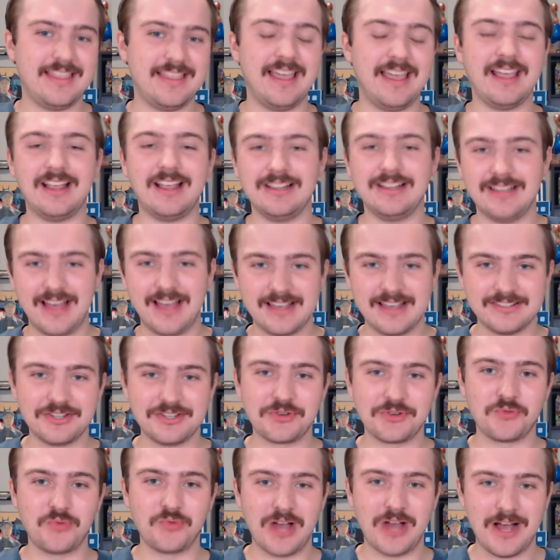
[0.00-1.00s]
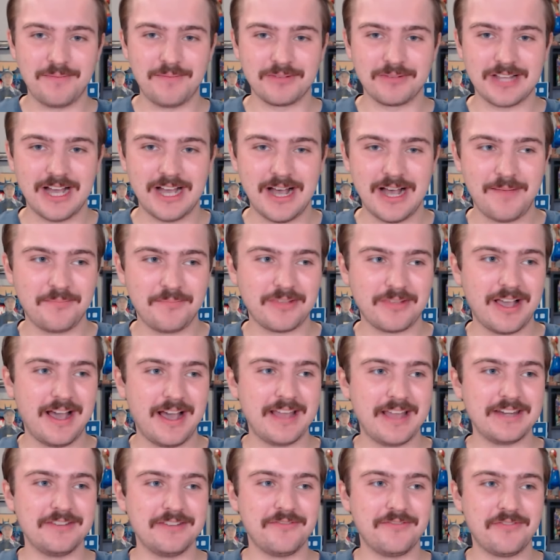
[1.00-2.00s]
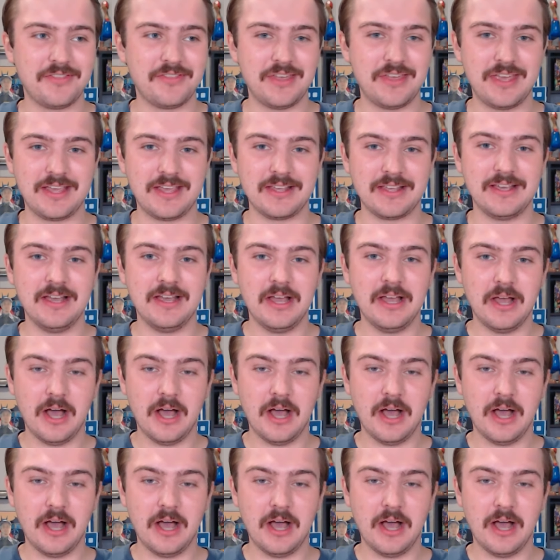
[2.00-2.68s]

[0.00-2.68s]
that classic rom-com kind of thing,